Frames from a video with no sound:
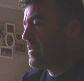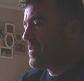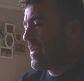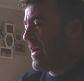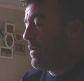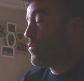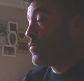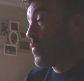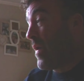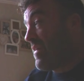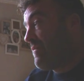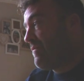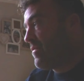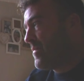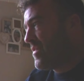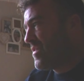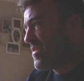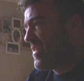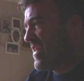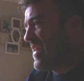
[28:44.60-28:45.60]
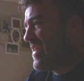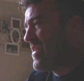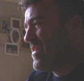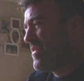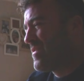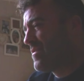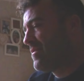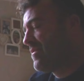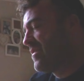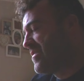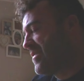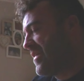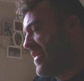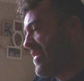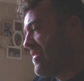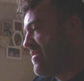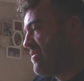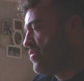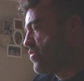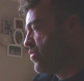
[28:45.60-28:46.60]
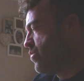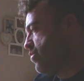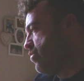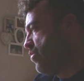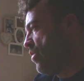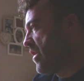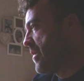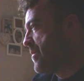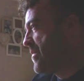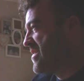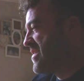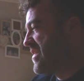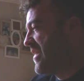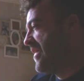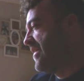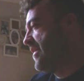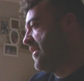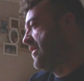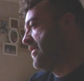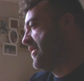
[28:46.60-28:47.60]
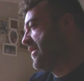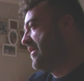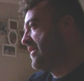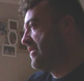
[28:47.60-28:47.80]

I was waiting for my seniors. The senior one in particular,